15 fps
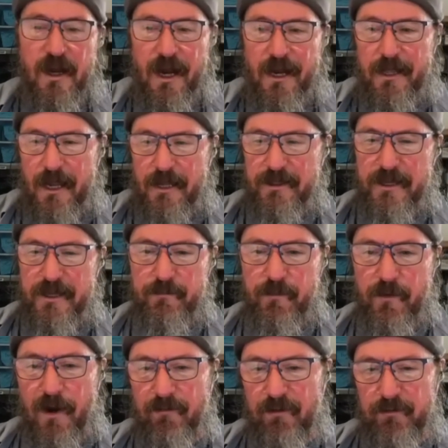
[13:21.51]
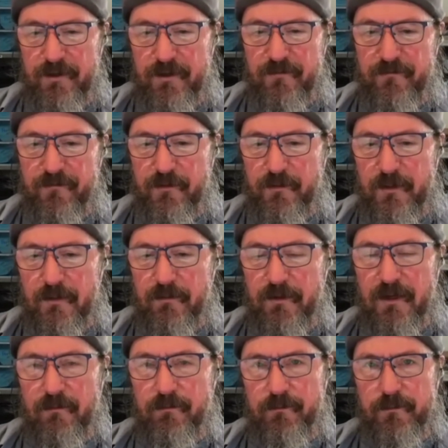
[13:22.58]
I think probably from
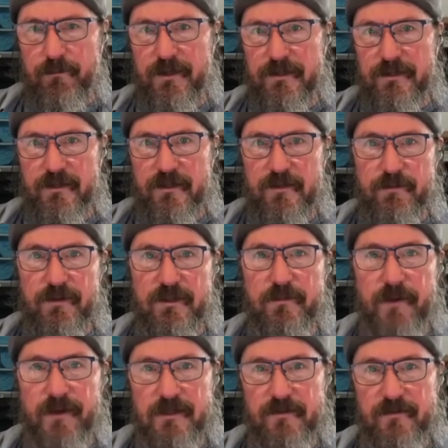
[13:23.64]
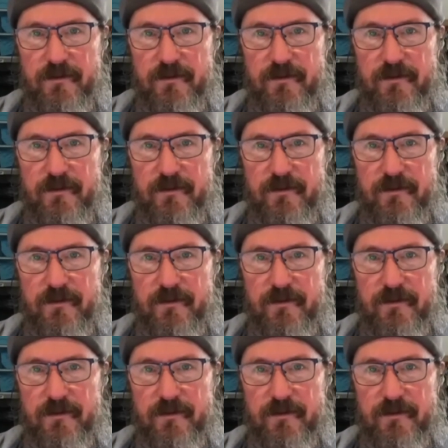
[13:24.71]
a business perspective, the